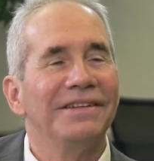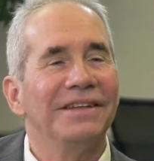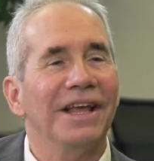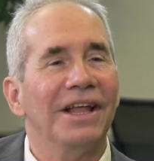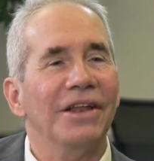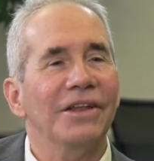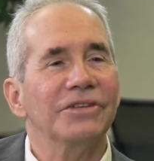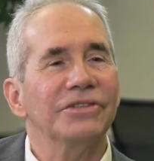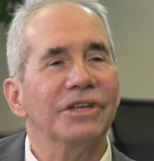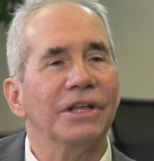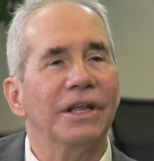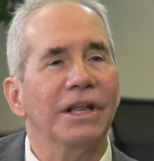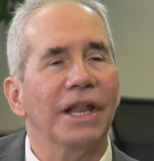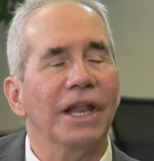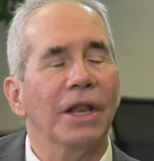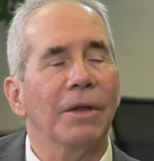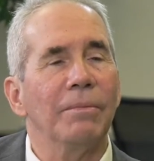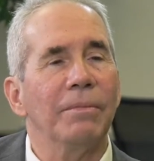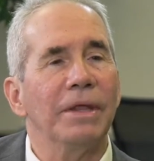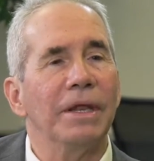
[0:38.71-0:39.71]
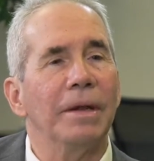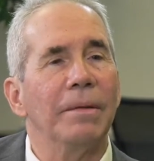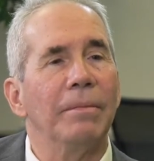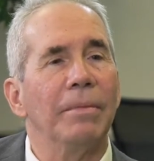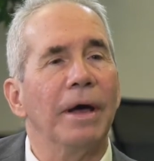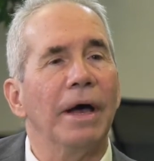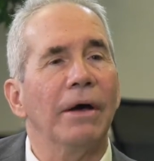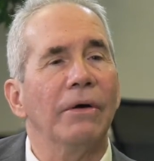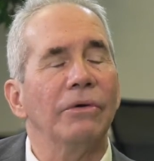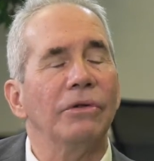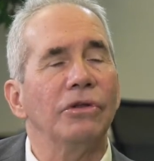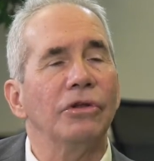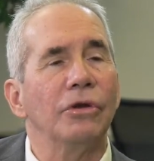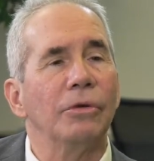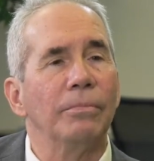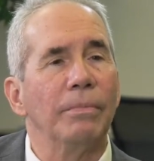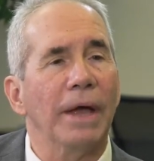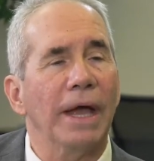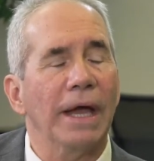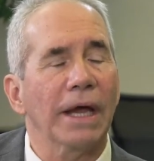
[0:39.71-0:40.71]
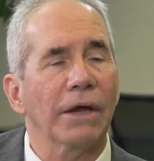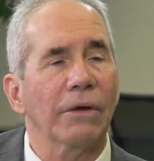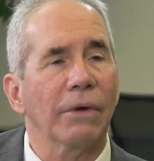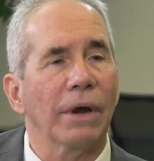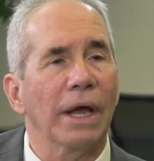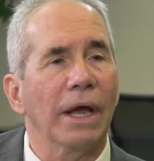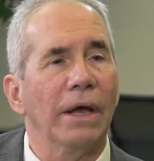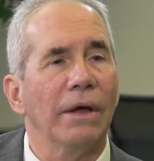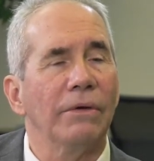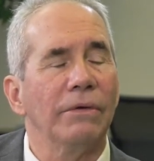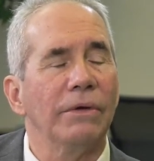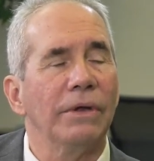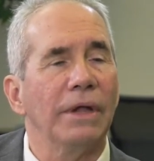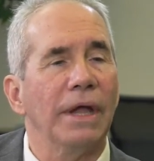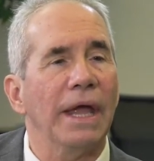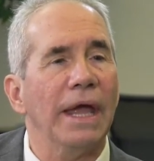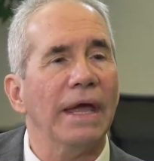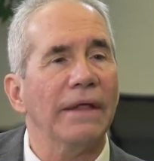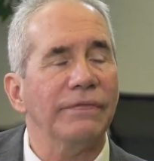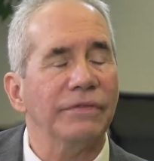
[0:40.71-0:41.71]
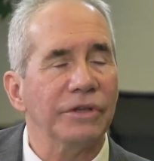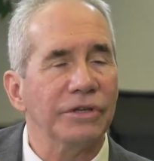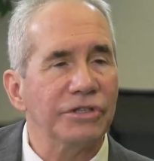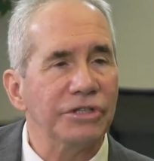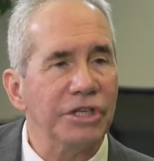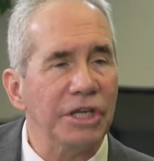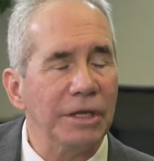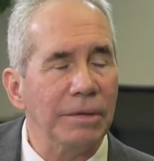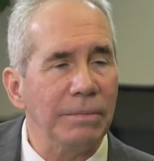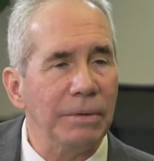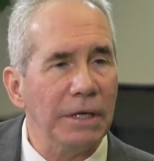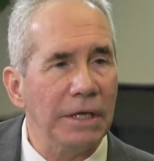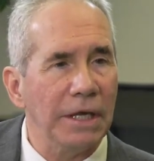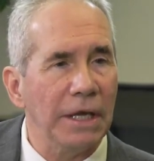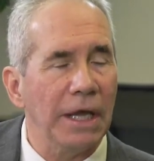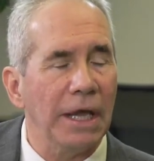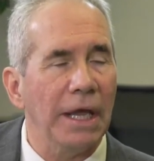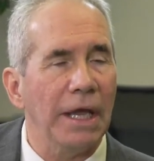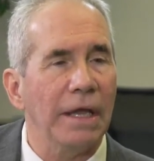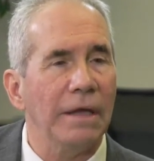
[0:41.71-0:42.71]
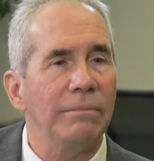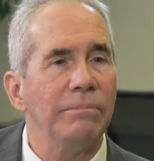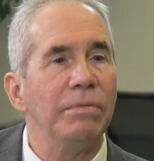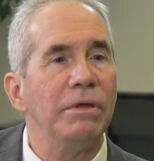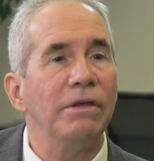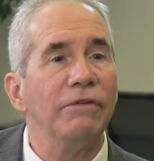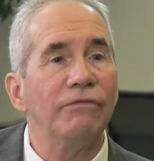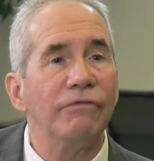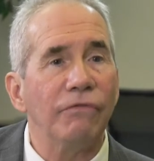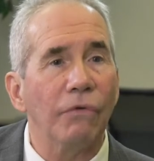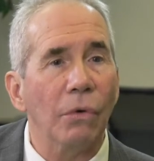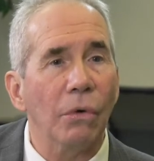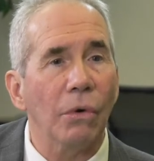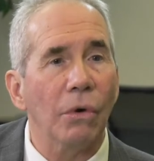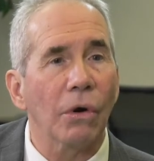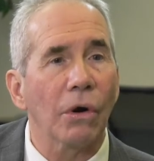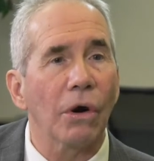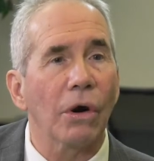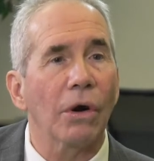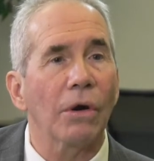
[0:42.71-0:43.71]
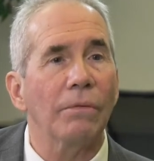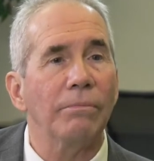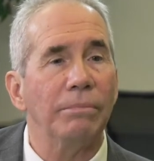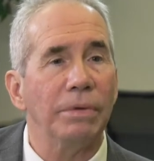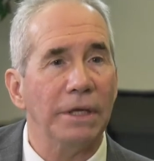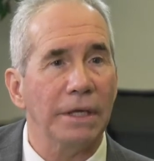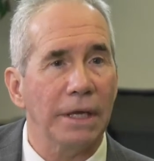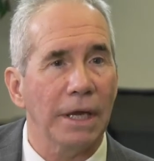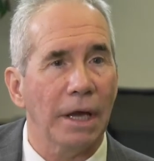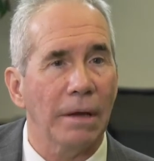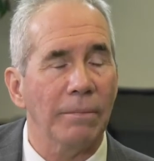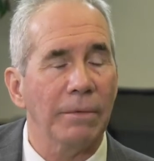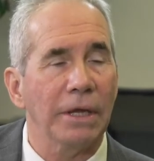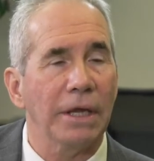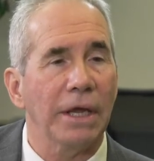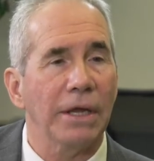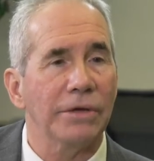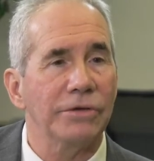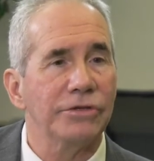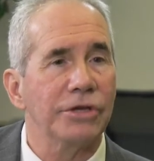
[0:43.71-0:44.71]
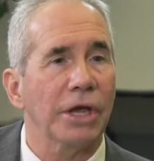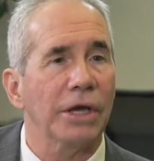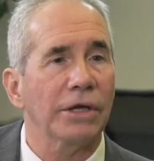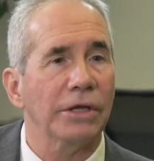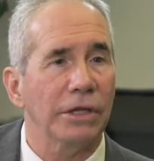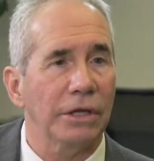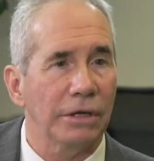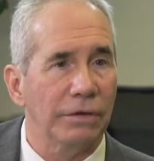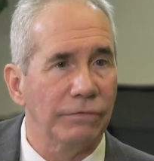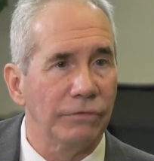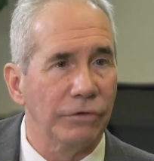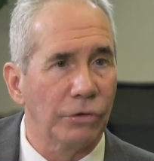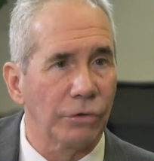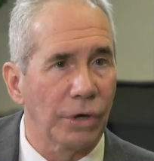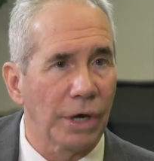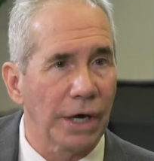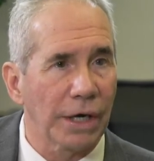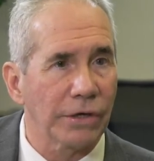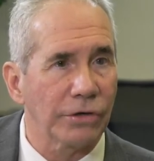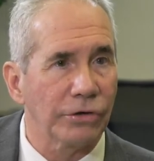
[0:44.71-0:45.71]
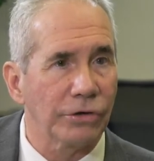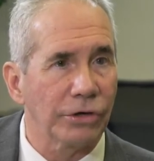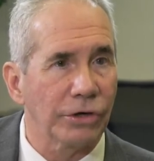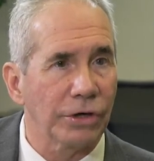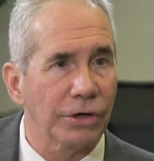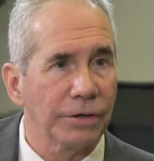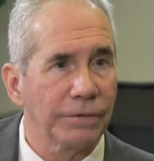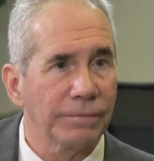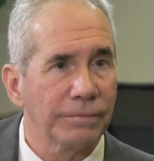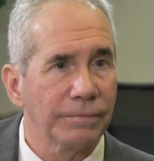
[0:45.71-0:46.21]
Tell us a little bit about your background at the CBA before becoming executive director.